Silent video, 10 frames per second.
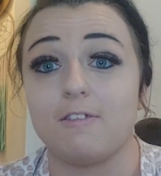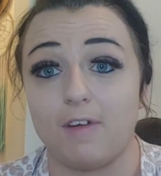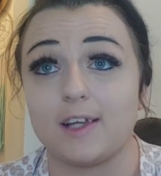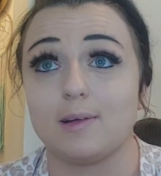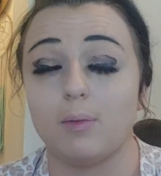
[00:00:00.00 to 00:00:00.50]

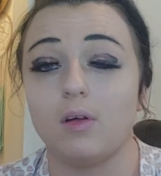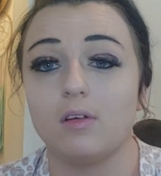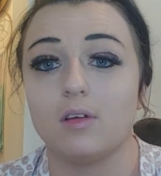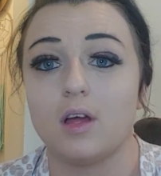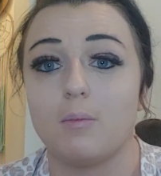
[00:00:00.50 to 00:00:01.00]

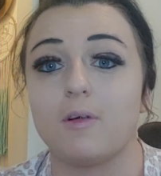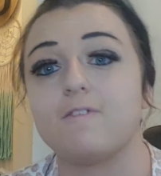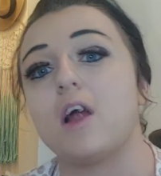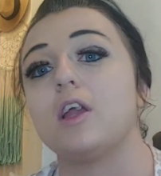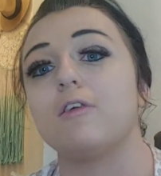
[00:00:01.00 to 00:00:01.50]
fixable
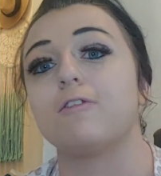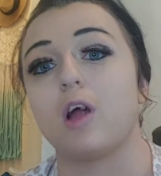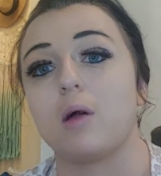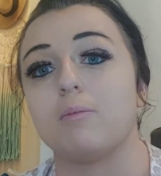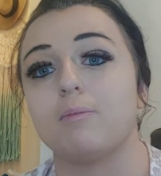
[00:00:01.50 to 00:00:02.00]
prevent you
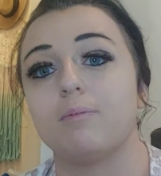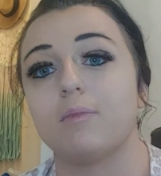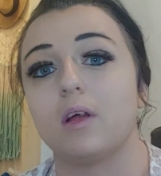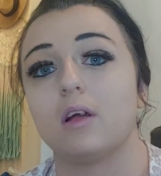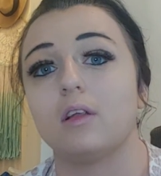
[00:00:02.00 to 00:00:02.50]
from,
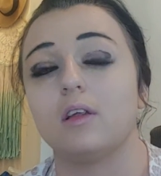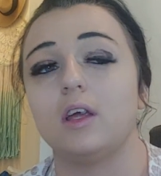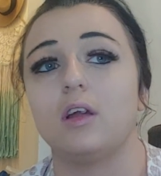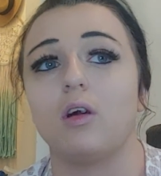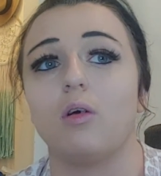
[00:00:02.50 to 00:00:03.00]

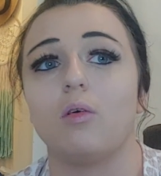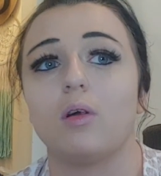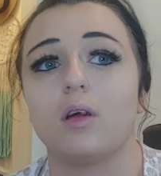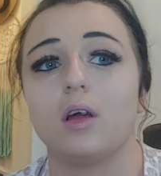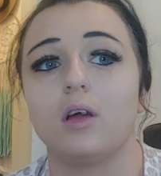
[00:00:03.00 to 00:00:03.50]
you know,
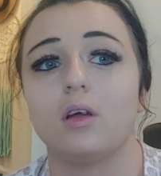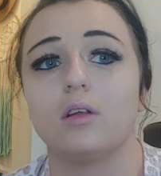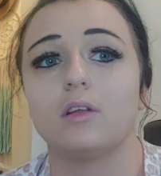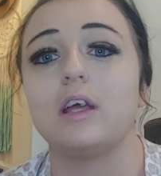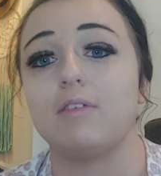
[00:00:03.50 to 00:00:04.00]

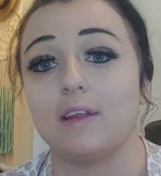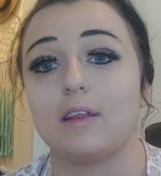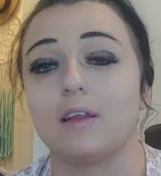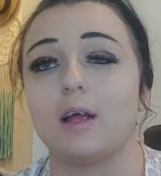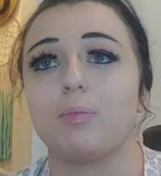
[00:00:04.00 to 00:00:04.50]

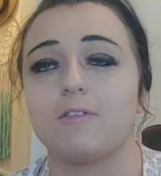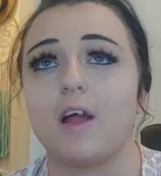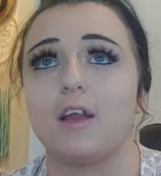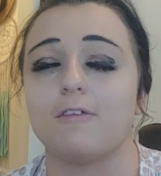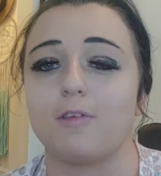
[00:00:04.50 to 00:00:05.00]
leaving, like
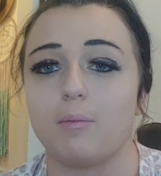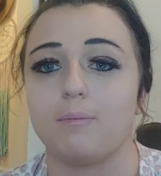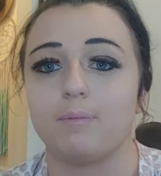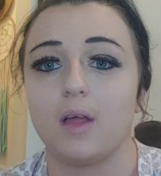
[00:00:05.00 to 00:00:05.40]
prevent you from